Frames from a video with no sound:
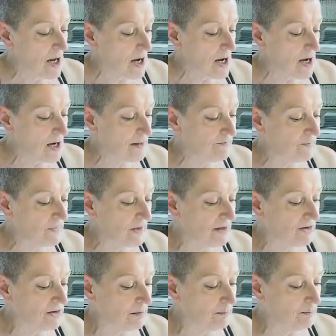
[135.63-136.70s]

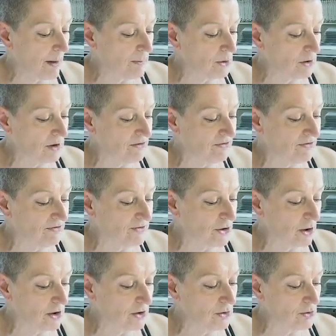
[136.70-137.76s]
There's a bubble of
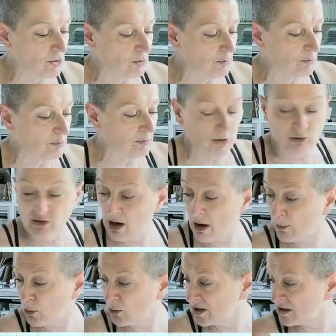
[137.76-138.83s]
glue building
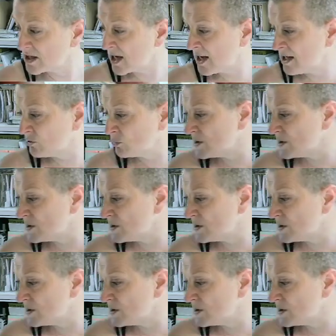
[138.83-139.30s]
up on it as we